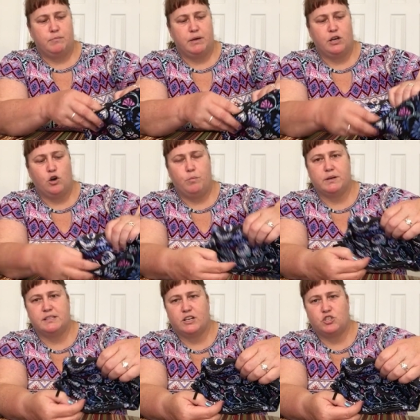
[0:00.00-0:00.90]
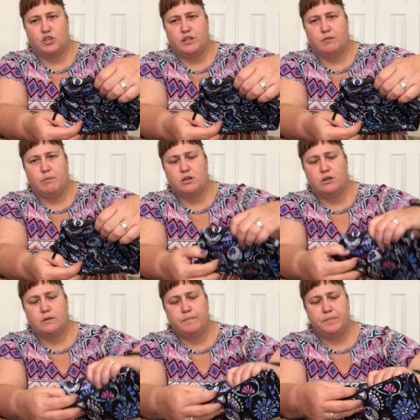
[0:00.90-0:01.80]
big open section in the
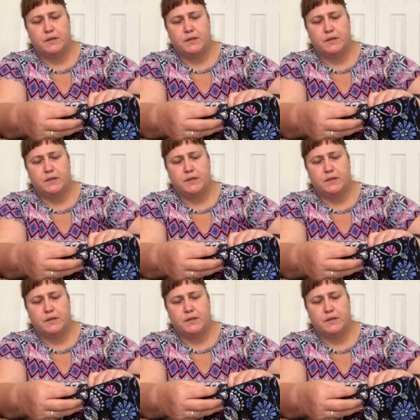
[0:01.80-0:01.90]
middle,